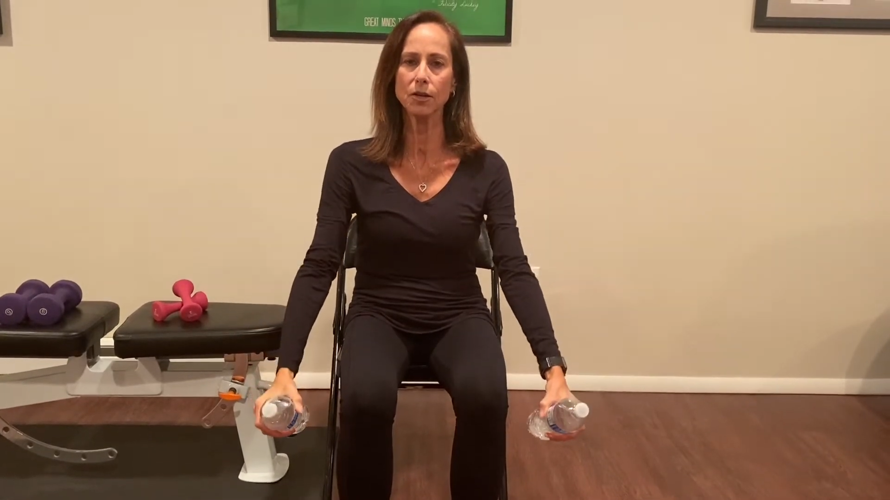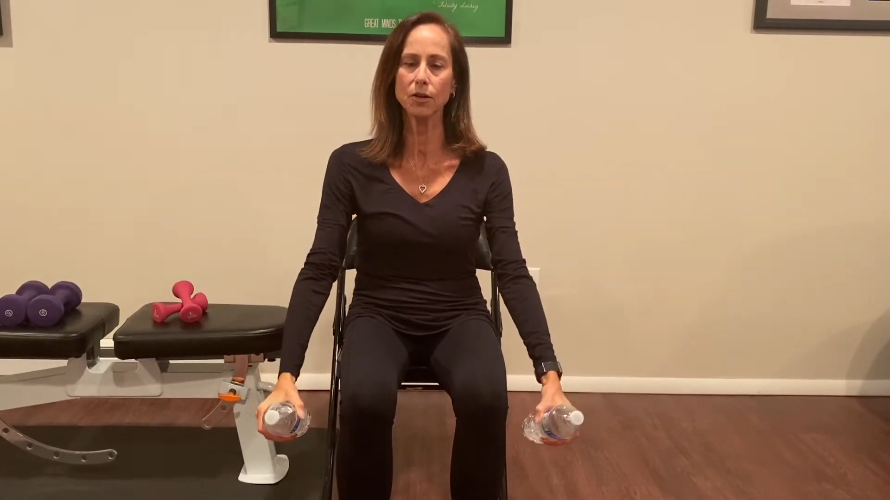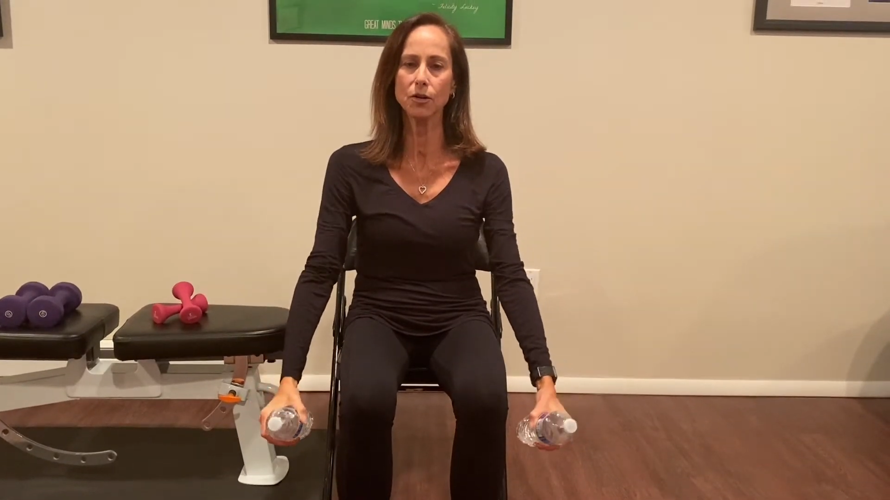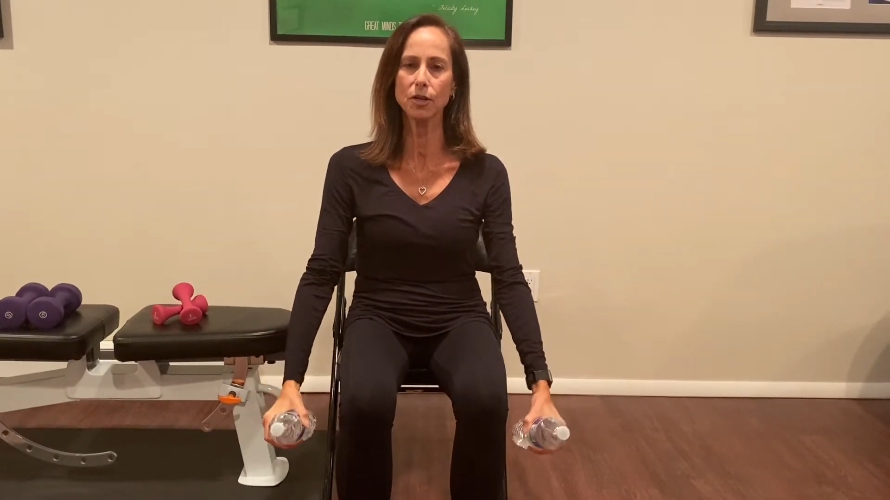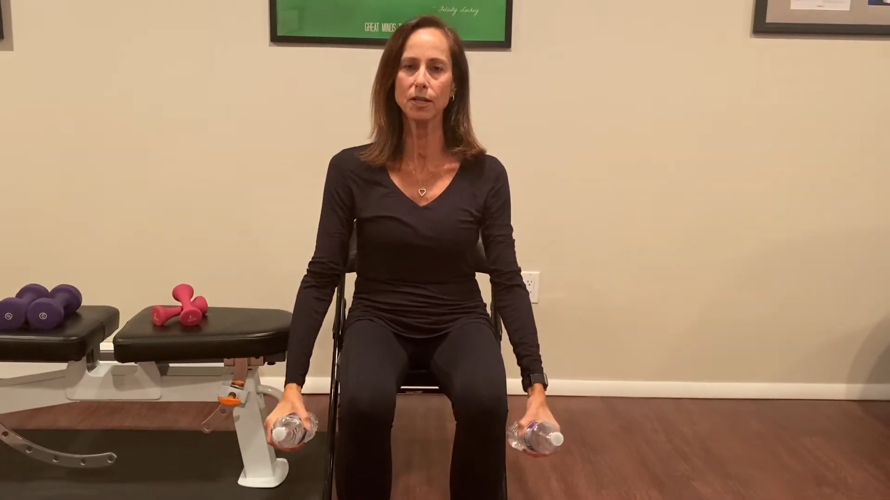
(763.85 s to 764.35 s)

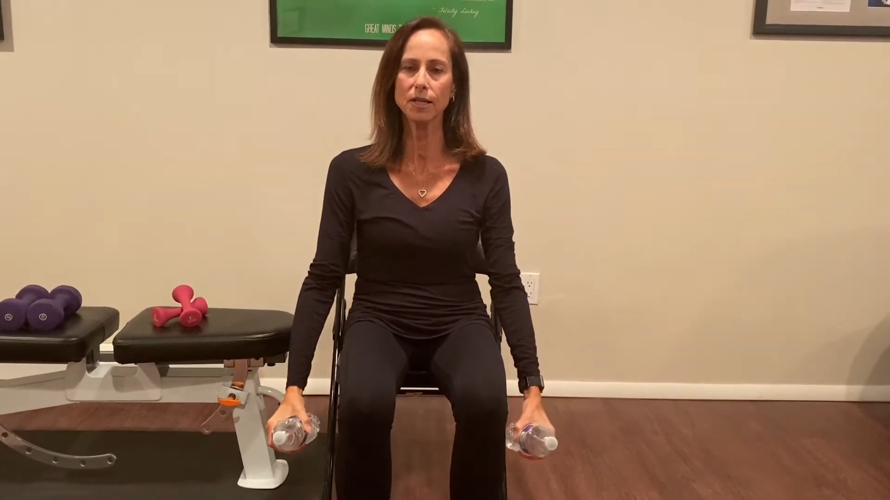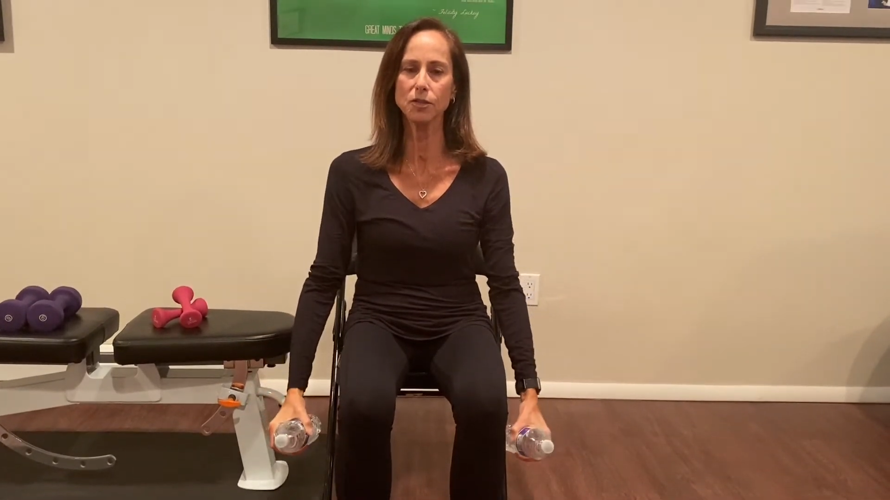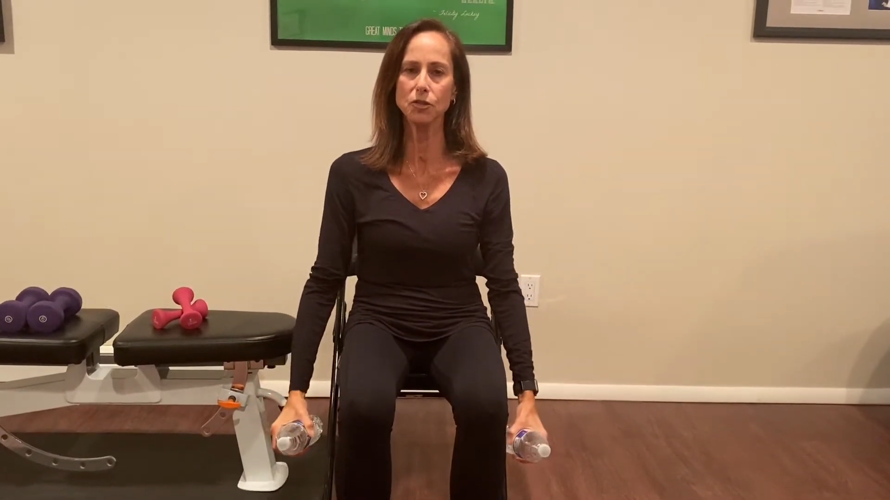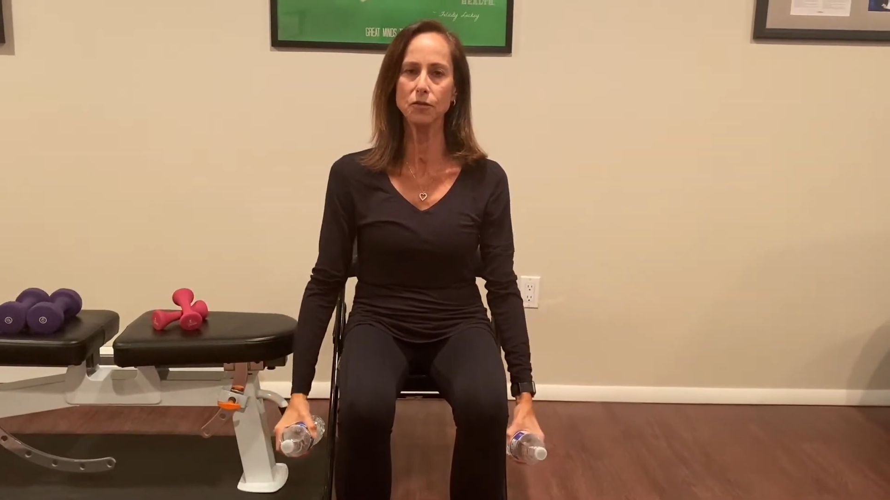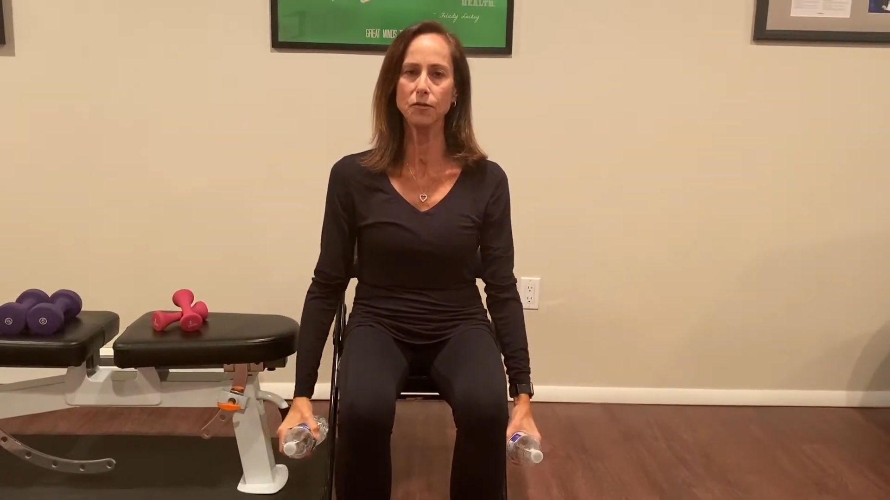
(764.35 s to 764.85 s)
Good. Let's
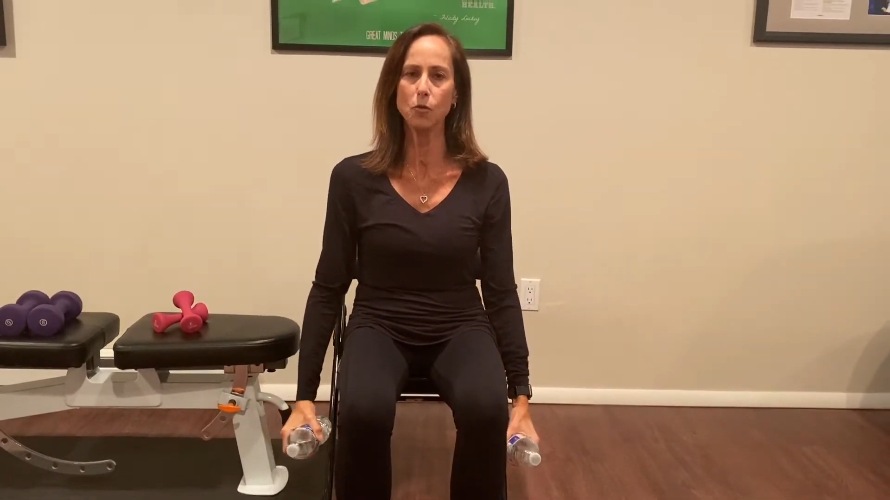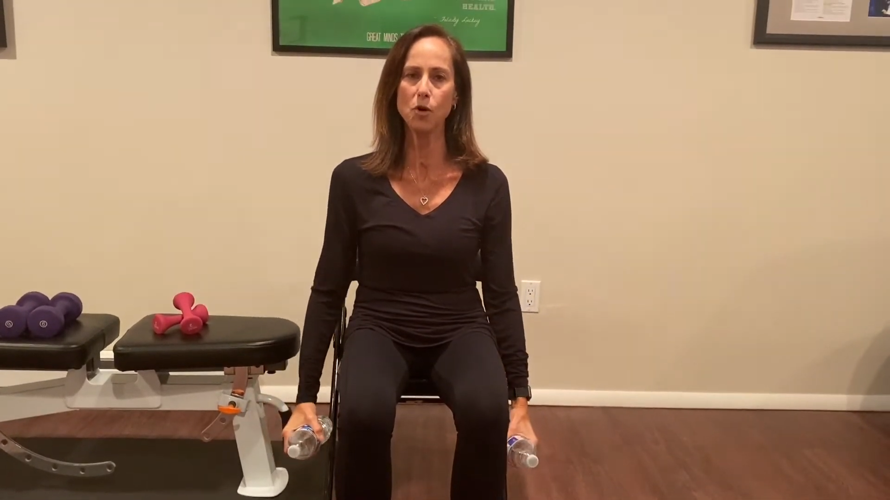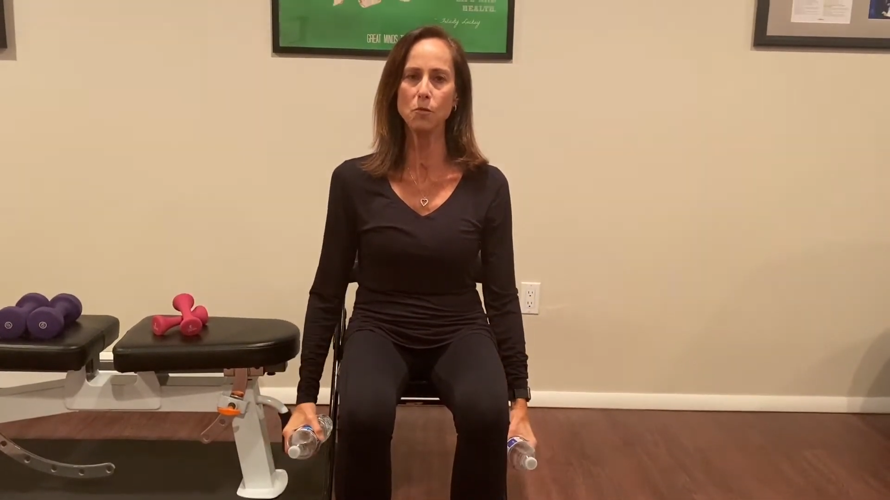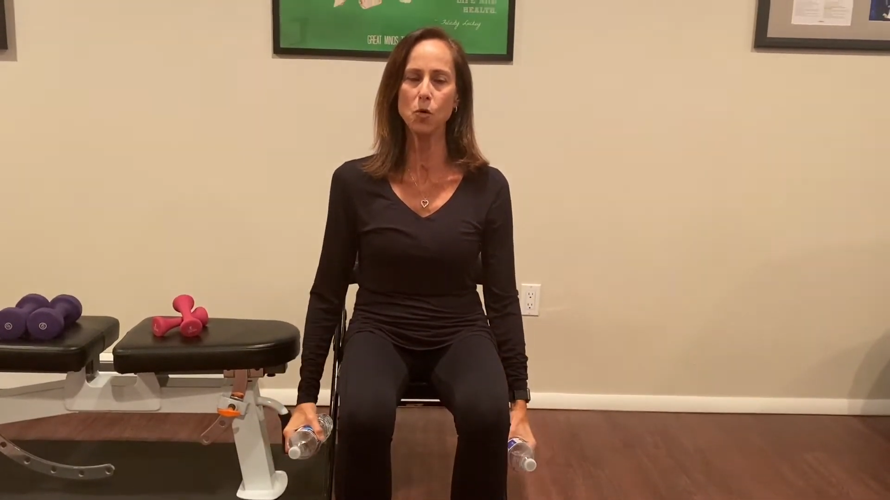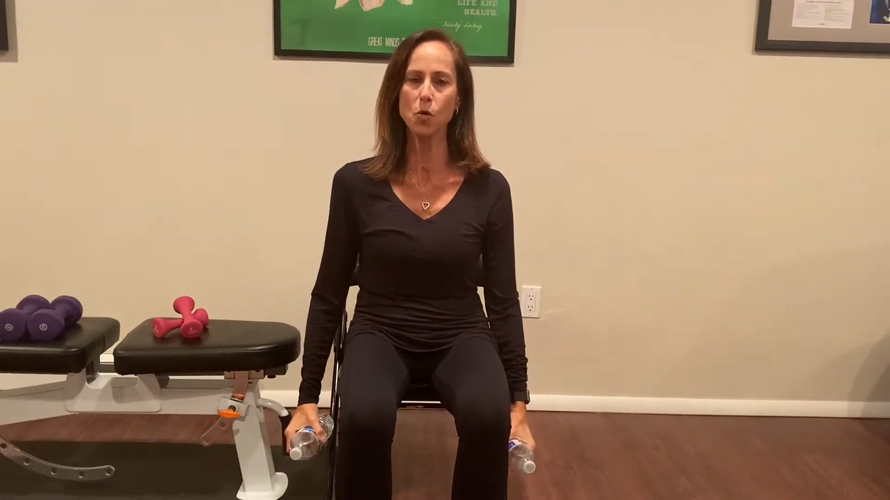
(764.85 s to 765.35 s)
do 4
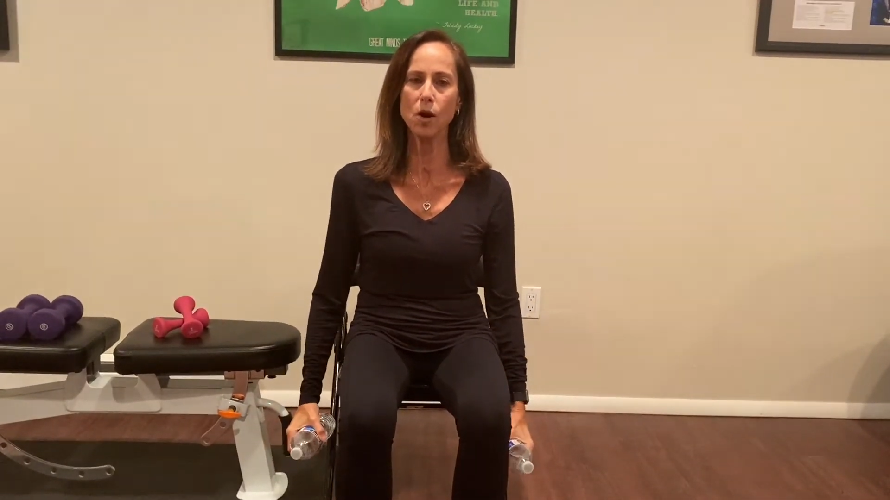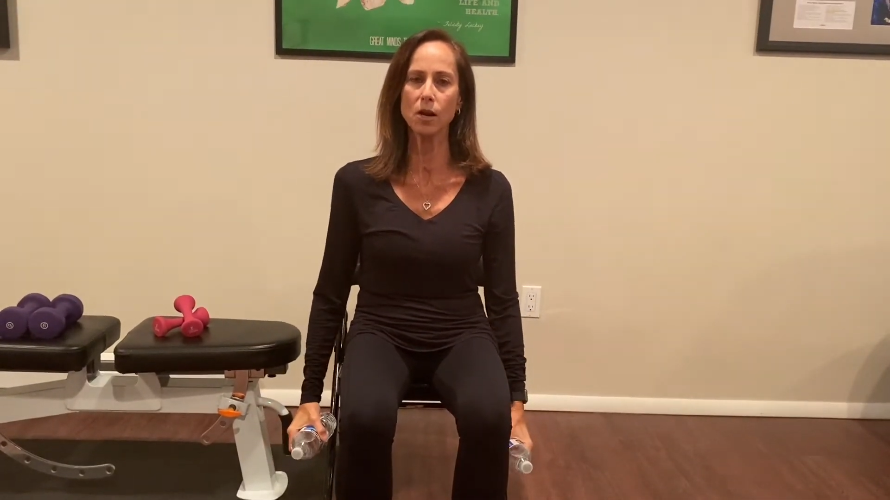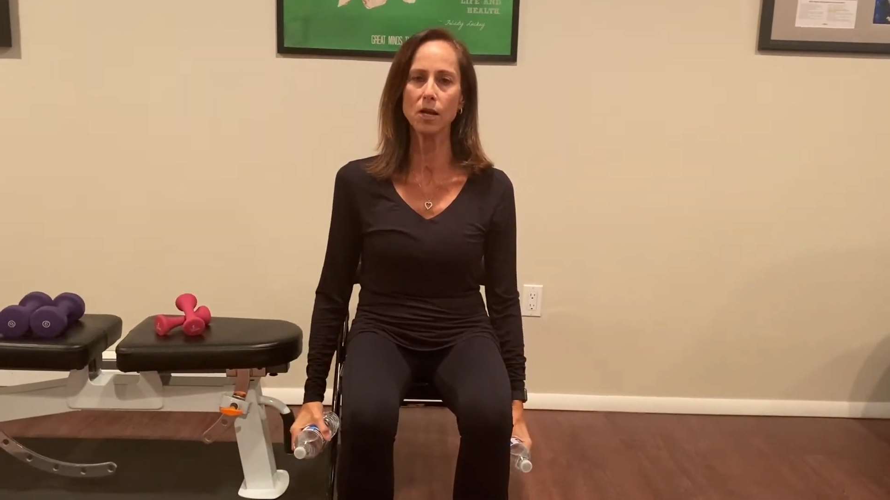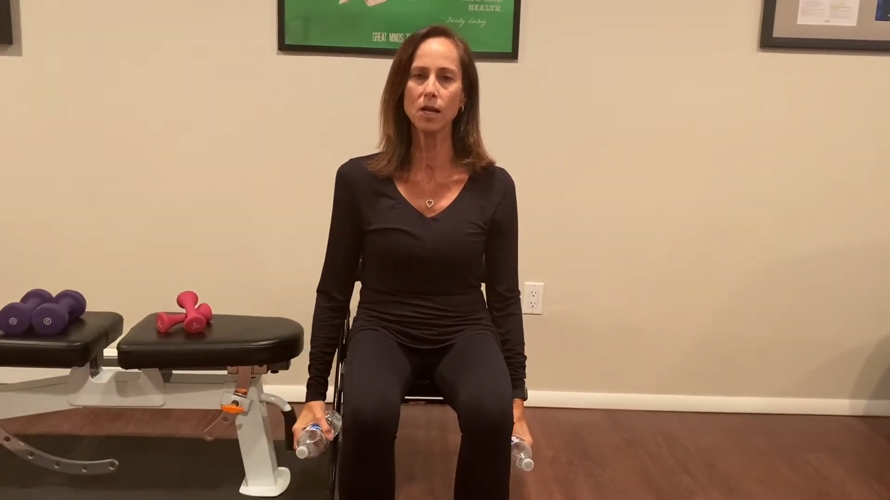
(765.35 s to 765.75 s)
more.